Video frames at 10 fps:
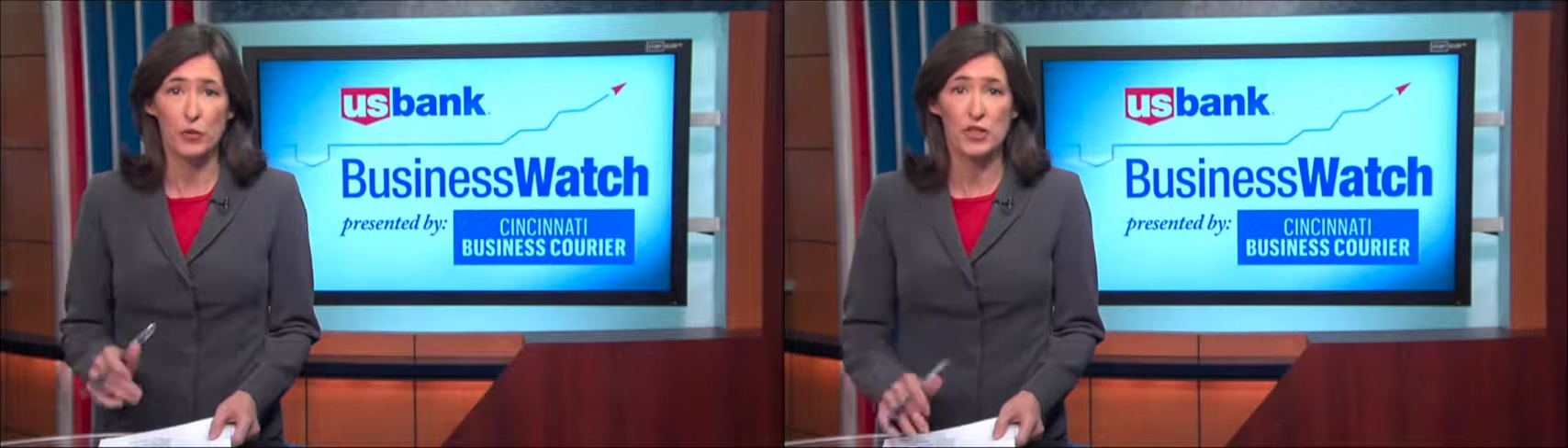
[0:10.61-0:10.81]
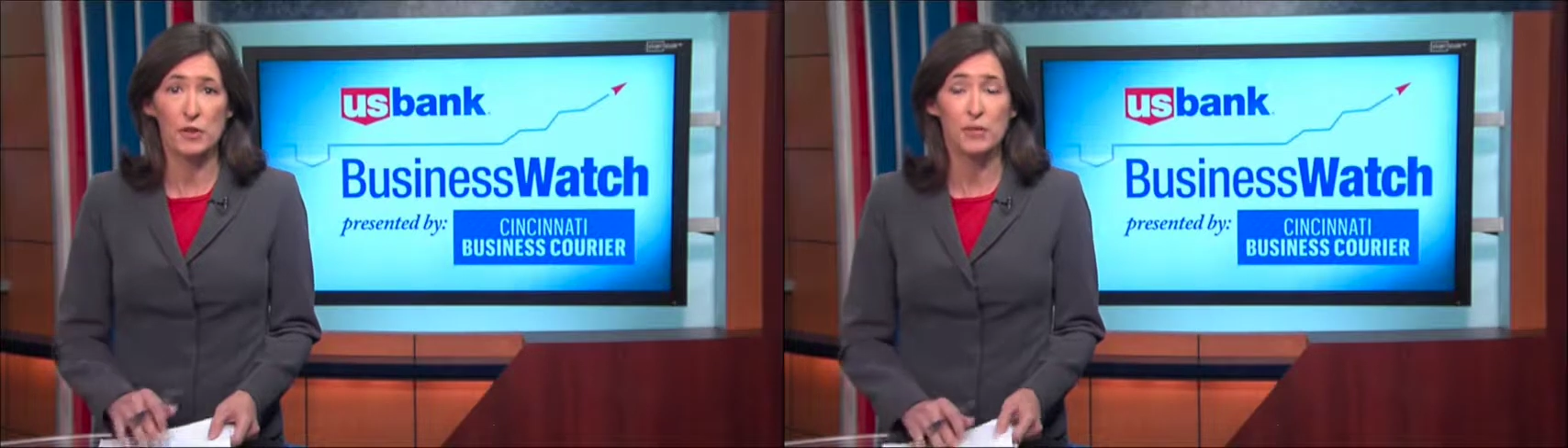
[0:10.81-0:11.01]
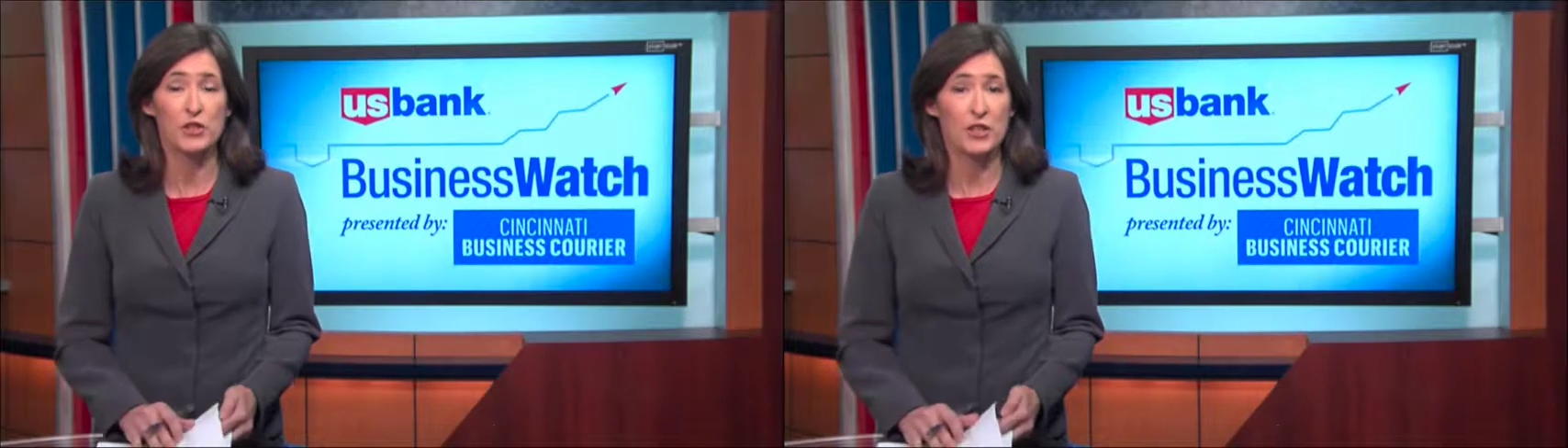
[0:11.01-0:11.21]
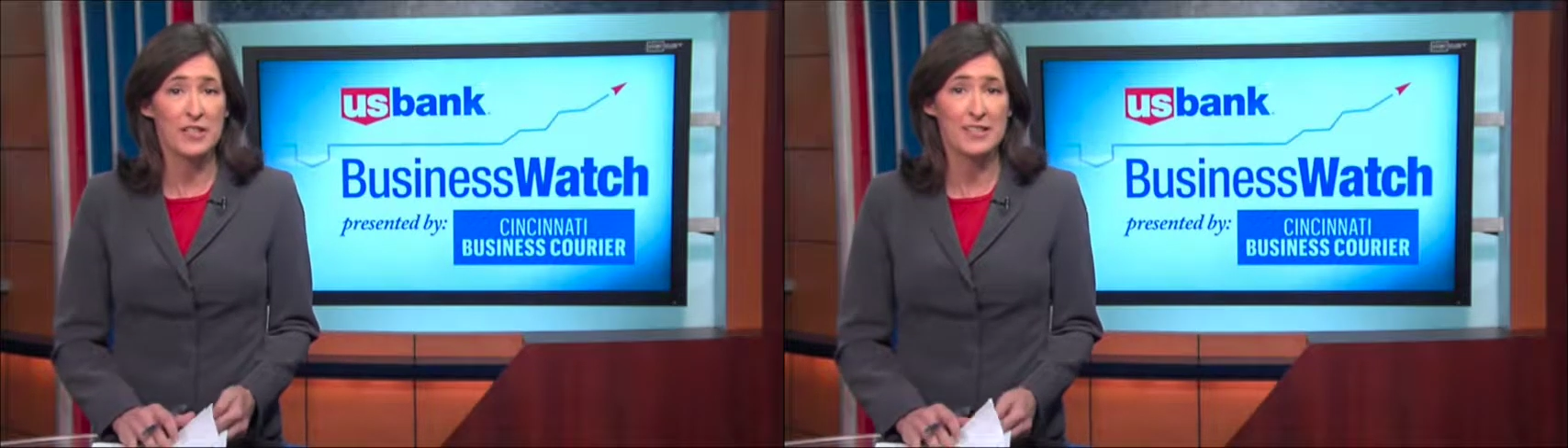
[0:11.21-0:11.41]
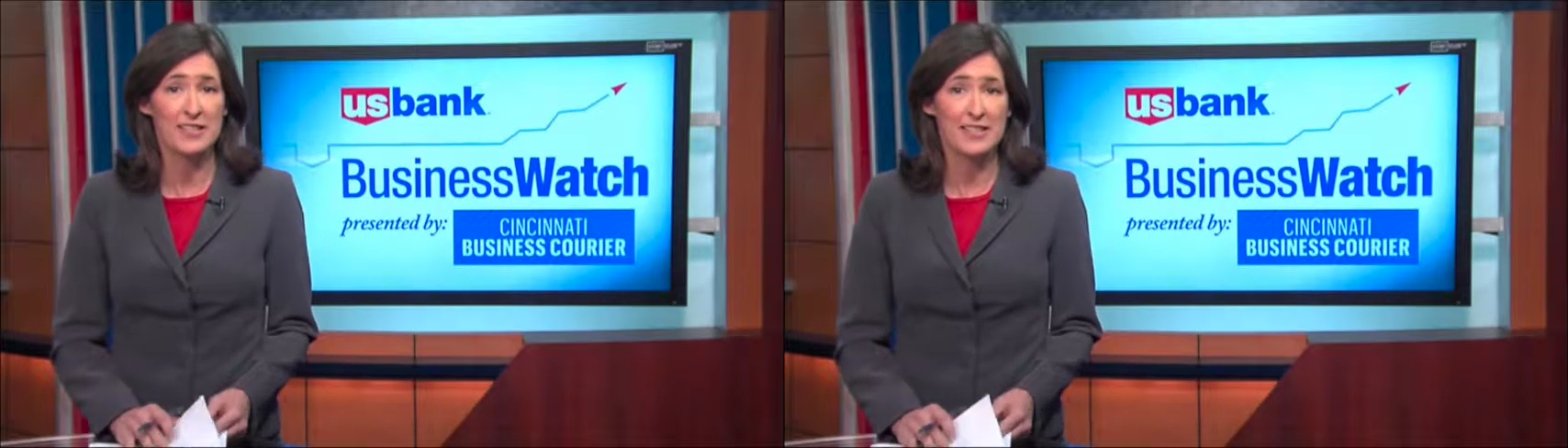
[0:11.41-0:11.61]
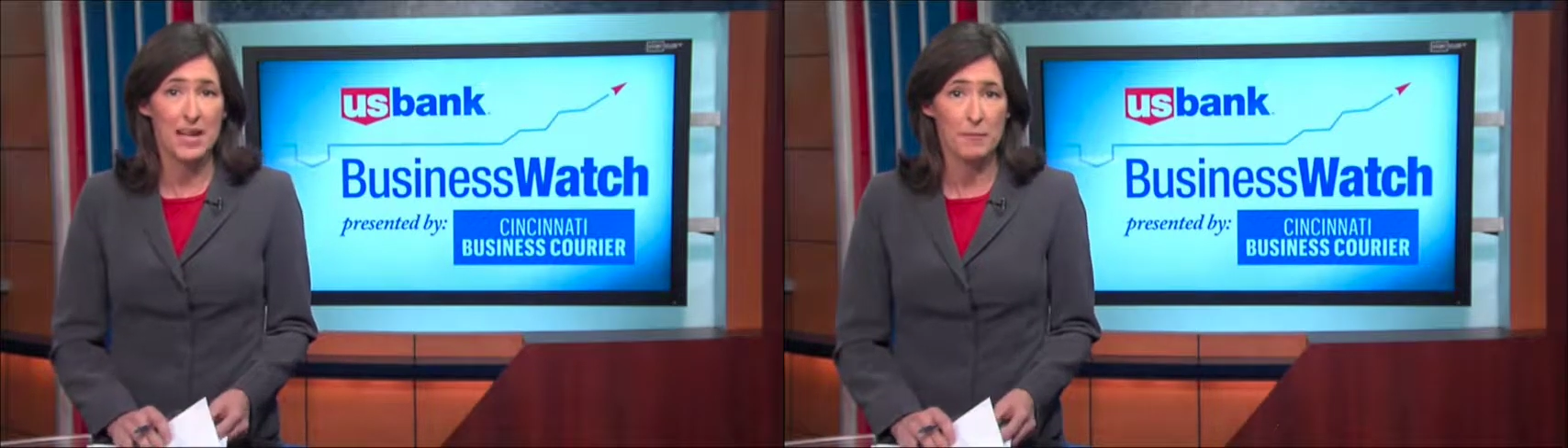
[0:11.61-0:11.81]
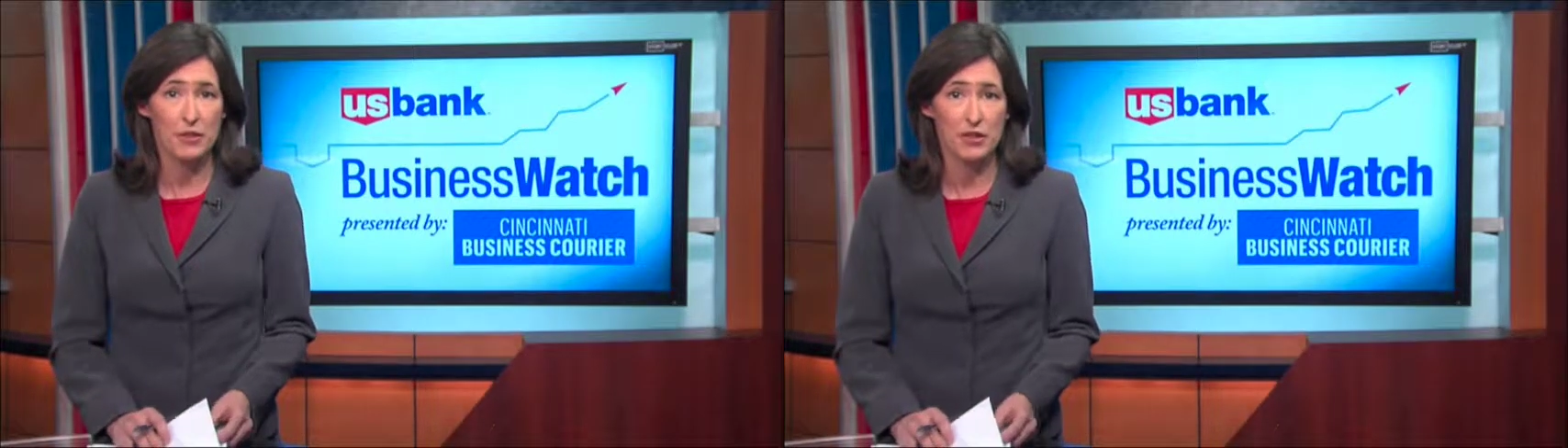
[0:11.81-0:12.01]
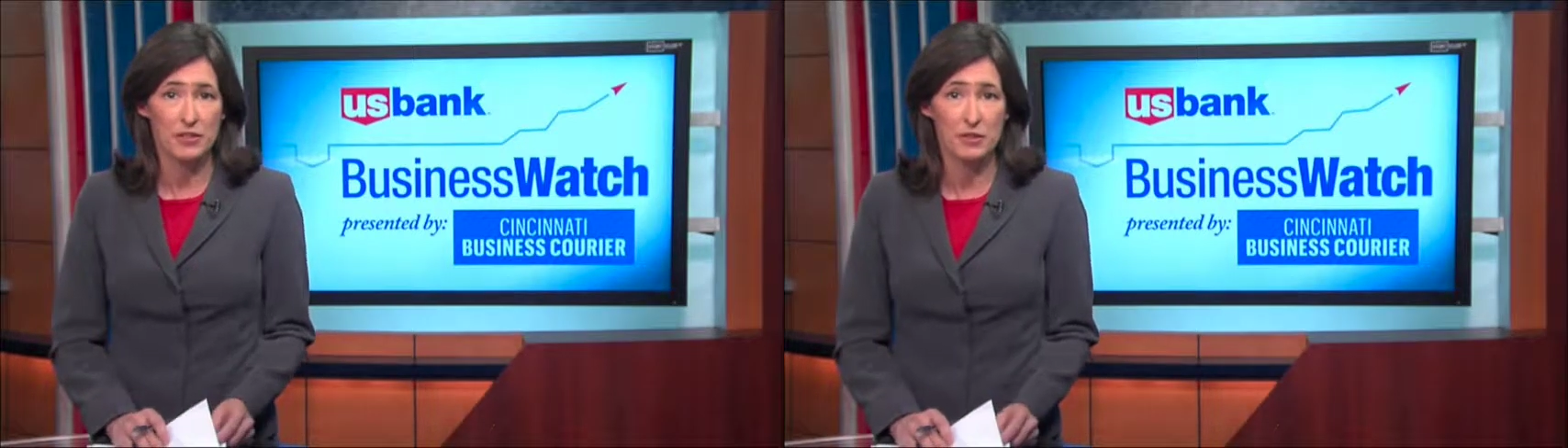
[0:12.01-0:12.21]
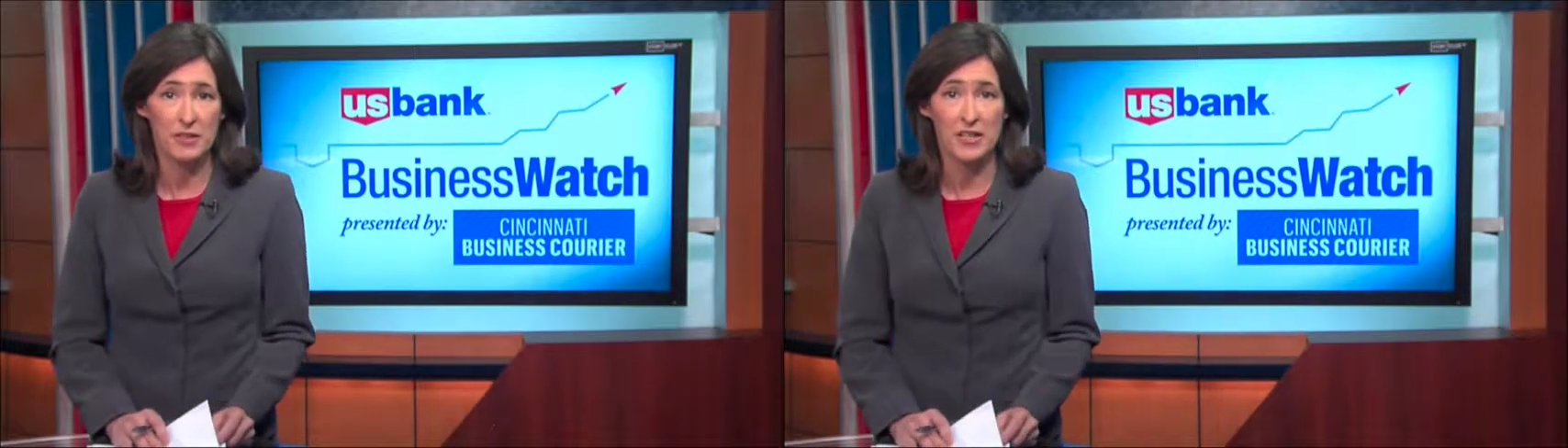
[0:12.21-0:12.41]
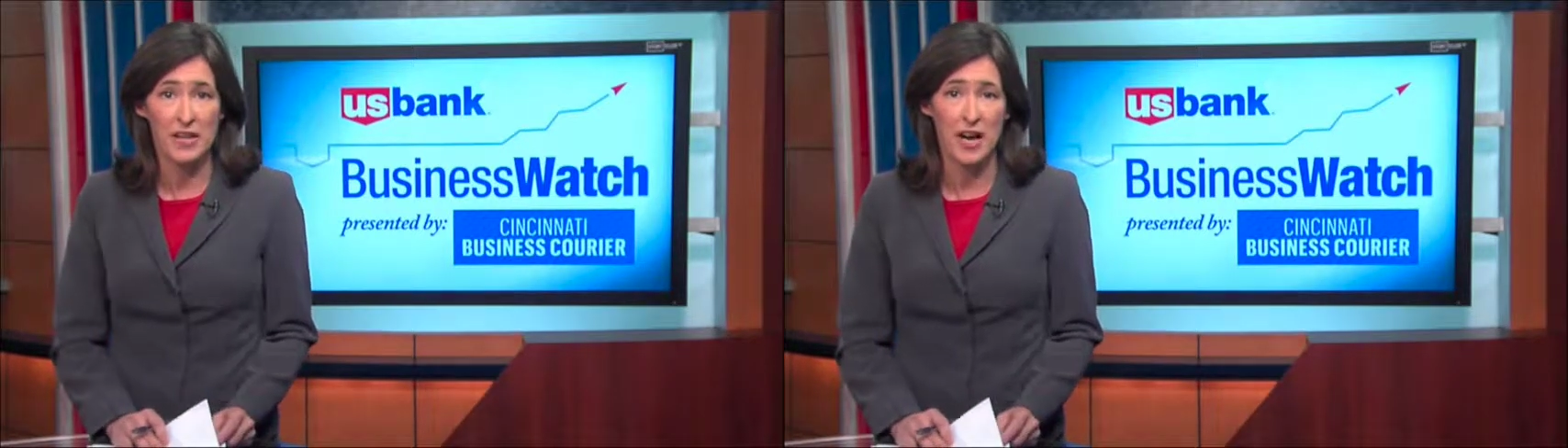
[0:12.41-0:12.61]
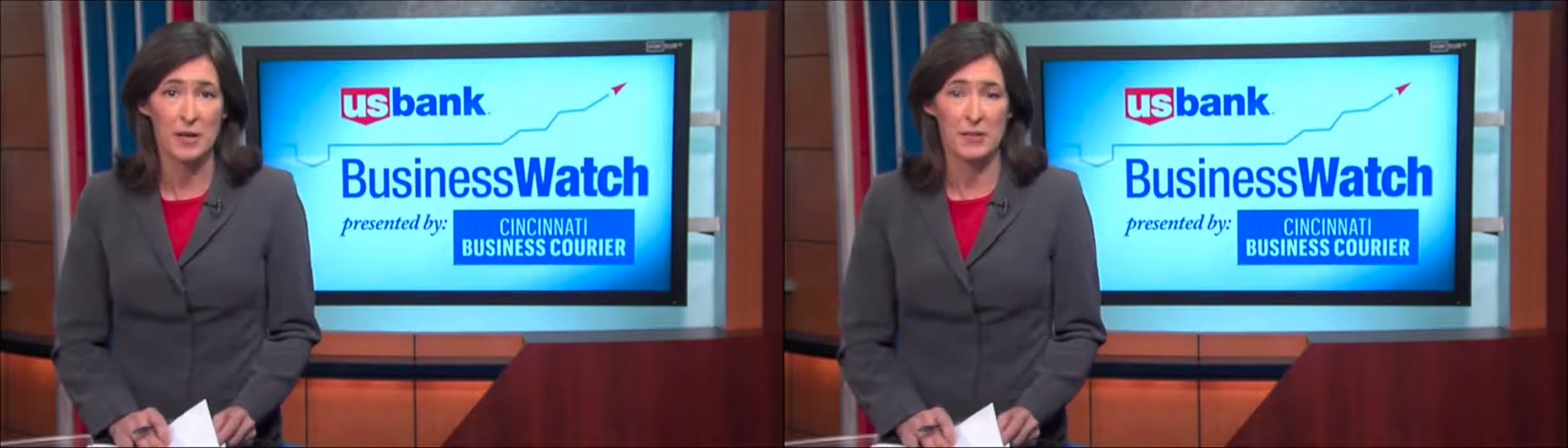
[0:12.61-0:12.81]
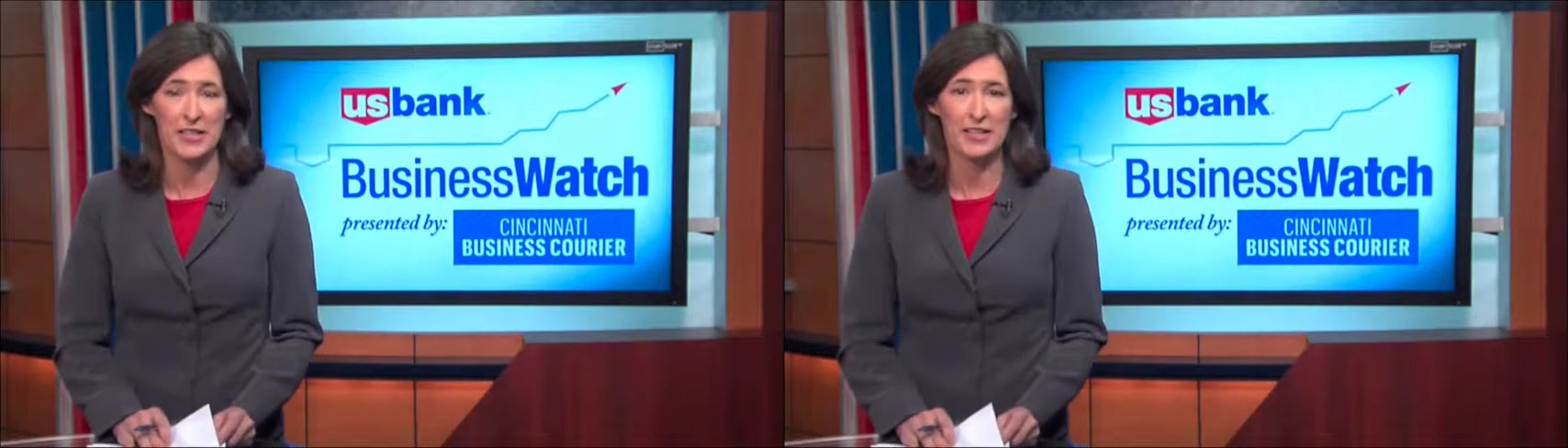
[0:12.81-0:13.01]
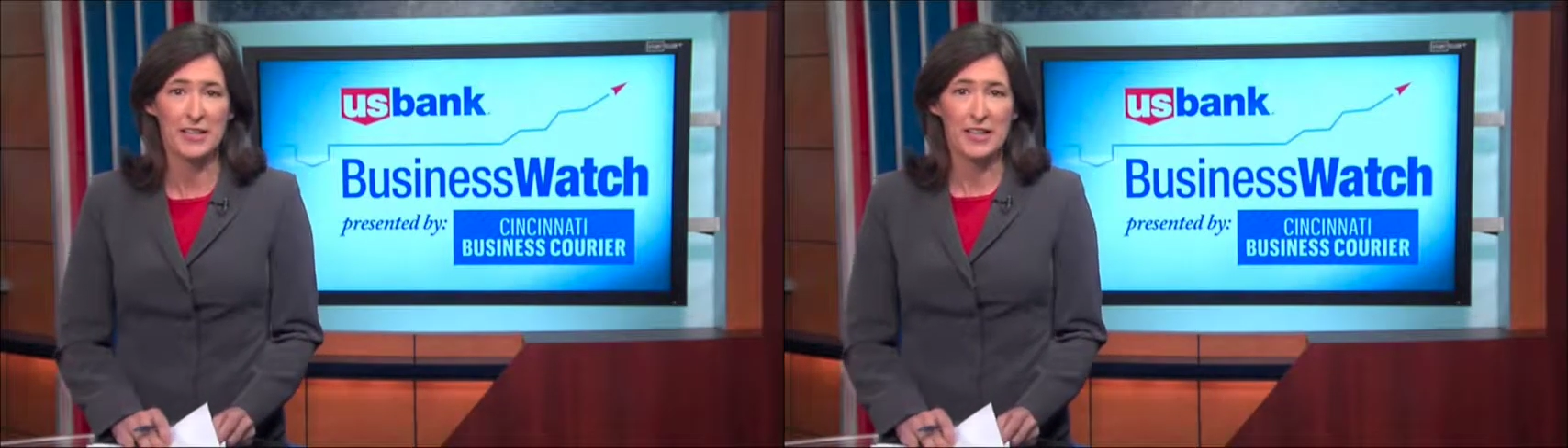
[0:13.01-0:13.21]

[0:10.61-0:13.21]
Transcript: which can be just as damaging to the economy.